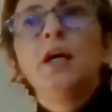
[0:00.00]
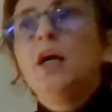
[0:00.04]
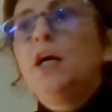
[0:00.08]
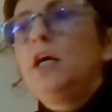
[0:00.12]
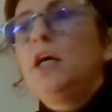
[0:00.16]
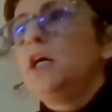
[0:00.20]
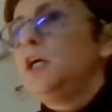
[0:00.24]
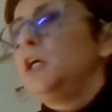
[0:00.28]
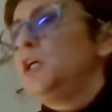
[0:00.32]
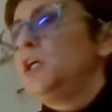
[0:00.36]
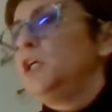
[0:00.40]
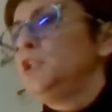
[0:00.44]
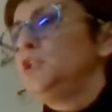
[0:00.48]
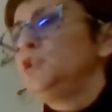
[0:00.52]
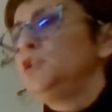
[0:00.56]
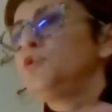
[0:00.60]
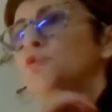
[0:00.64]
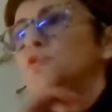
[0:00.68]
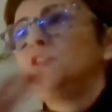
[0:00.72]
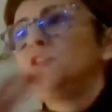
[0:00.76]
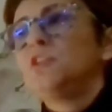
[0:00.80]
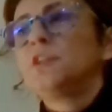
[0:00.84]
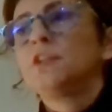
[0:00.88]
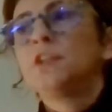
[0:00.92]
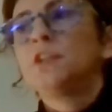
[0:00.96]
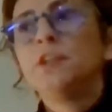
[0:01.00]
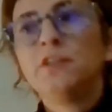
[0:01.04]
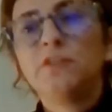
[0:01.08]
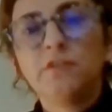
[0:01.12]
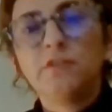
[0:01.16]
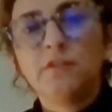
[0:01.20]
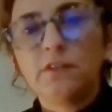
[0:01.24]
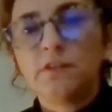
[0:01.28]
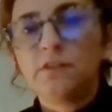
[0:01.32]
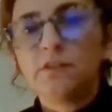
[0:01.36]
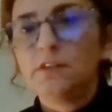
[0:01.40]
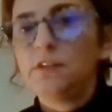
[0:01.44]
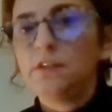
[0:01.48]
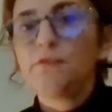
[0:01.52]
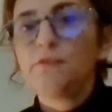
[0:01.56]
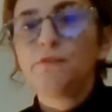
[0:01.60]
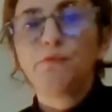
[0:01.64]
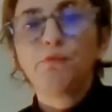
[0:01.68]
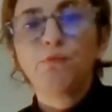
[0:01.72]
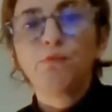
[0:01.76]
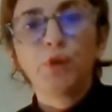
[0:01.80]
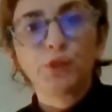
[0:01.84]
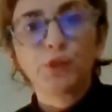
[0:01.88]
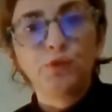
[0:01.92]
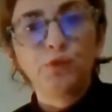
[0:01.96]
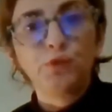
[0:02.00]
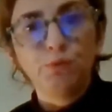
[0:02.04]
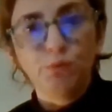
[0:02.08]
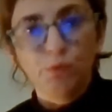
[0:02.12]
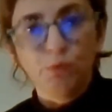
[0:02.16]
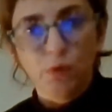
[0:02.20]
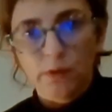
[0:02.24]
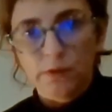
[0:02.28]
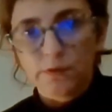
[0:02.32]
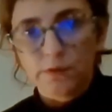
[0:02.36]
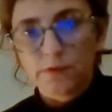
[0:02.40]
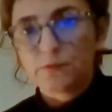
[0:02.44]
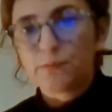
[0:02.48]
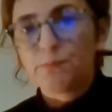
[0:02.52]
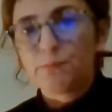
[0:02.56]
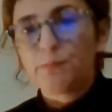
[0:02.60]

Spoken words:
youth initiative, what you want.